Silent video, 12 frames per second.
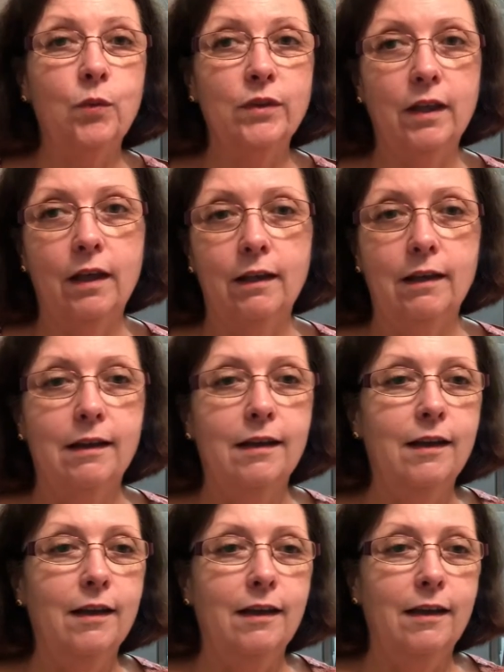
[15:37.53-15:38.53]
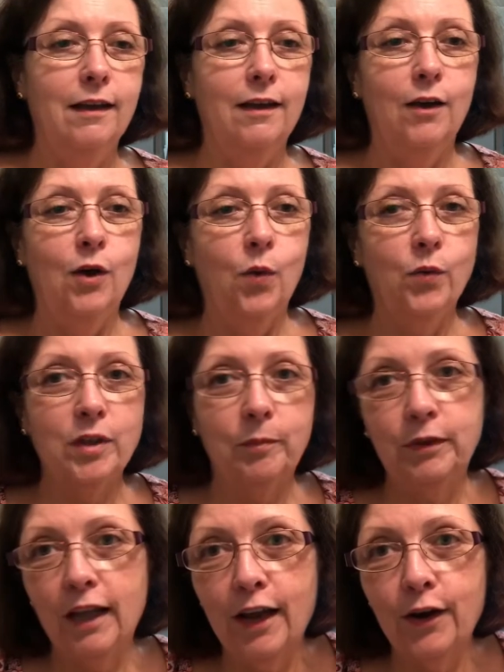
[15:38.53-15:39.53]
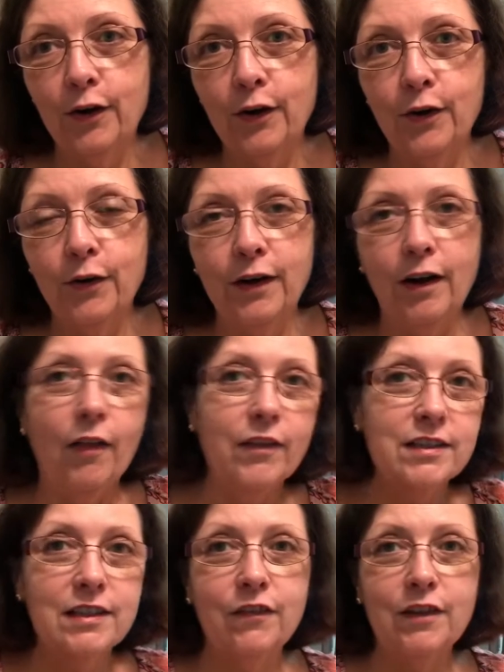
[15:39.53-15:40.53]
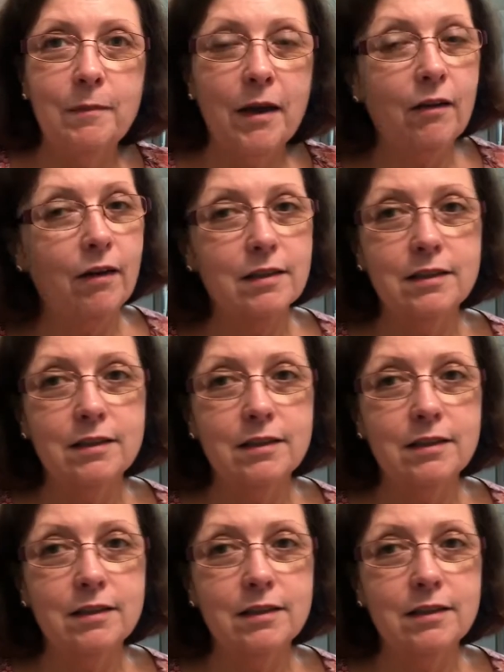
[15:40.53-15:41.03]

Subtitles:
with a player and all this stuff in the background.